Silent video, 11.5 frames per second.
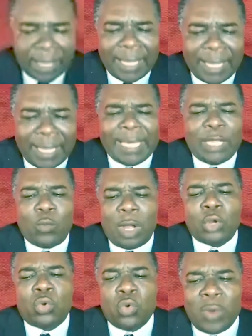anyone
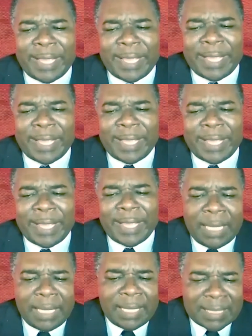who has been
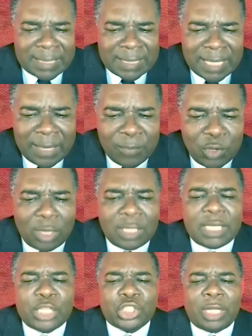in the same
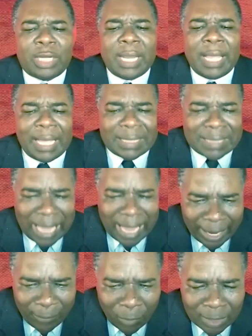condition as
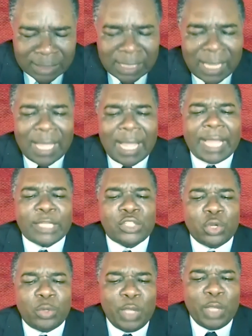I was, I
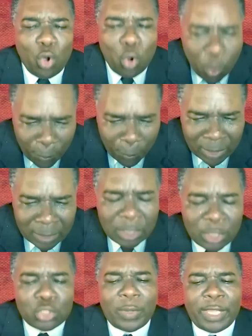should be open
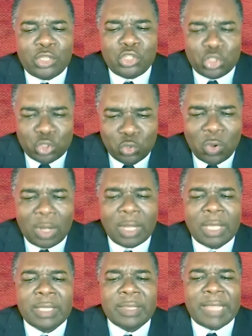to ensure
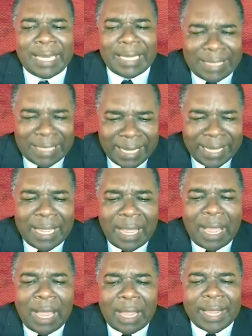that they
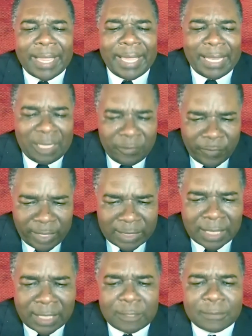are
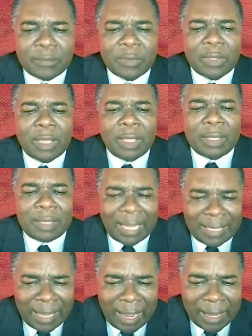elevated, that
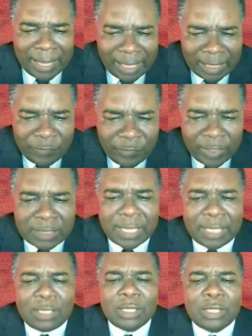they are
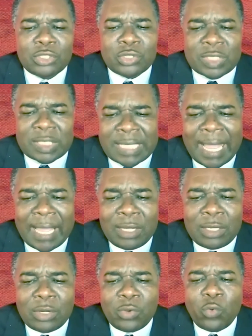elevated to
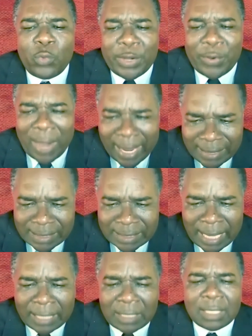stand where I
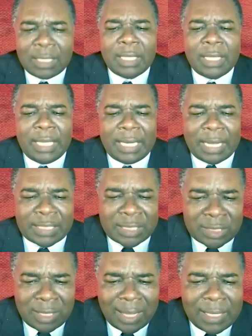stand, in a
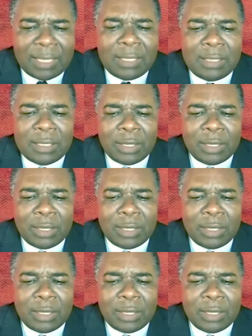solid,